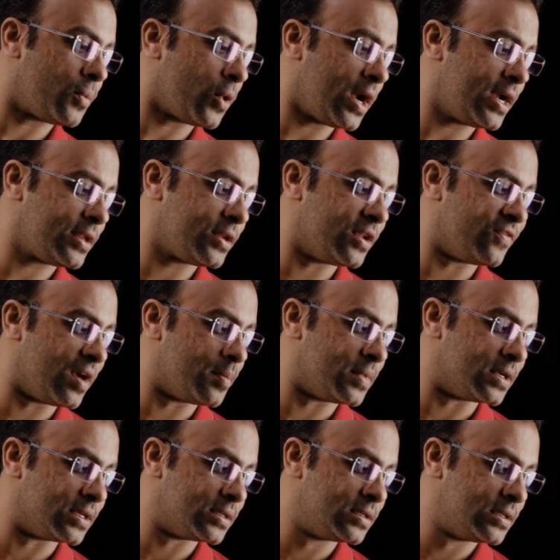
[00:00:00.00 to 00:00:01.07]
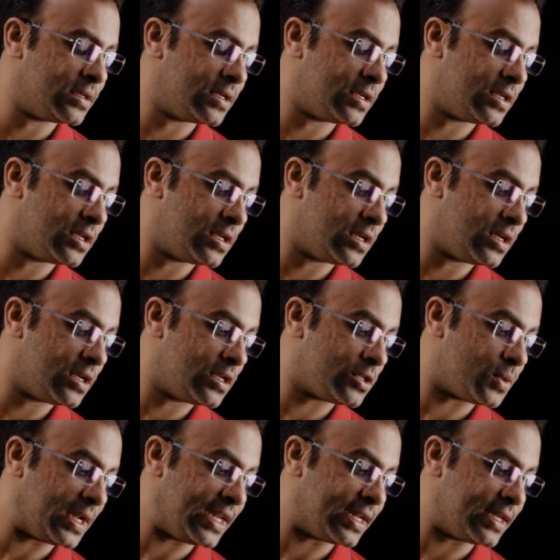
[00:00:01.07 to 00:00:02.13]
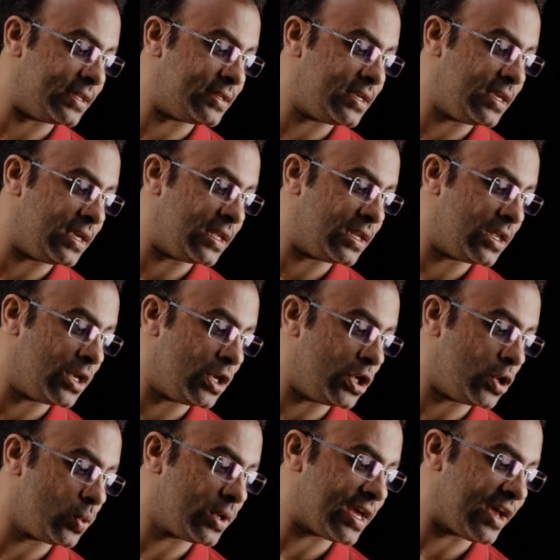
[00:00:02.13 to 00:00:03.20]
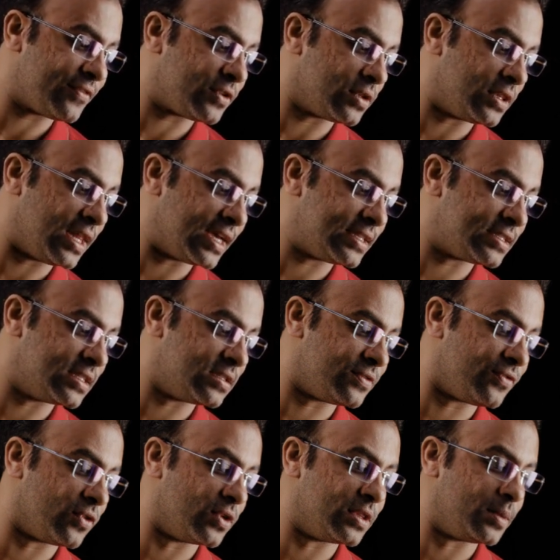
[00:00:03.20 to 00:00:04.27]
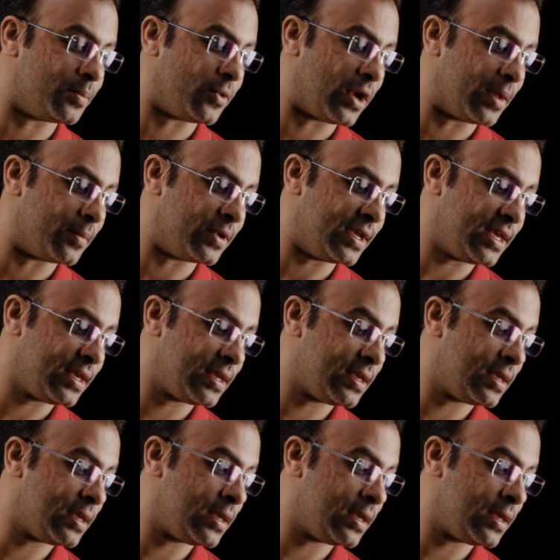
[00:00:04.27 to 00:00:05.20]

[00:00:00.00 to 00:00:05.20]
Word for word: prior to November 2019, you would have to license for the primary,